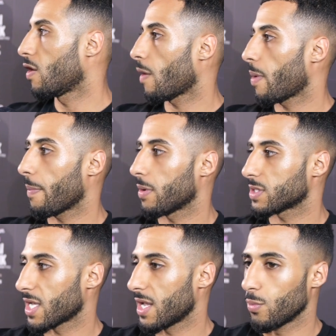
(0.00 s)
know a lot of people are
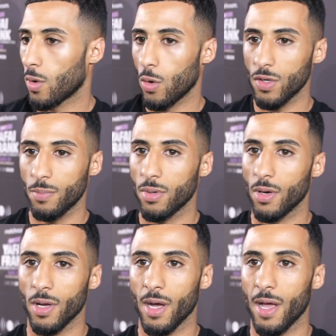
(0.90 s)
saying Wilder,
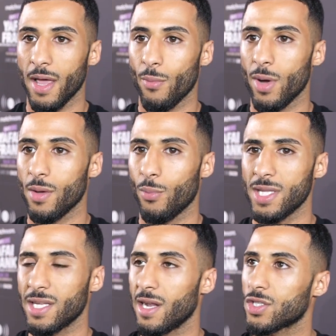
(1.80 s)
but when,
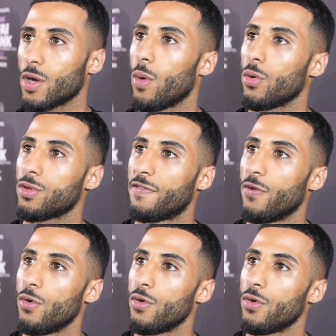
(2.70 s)
when's the last time Wilder
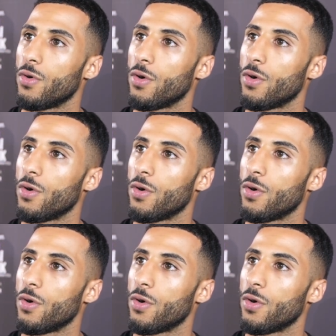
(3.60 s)
fought?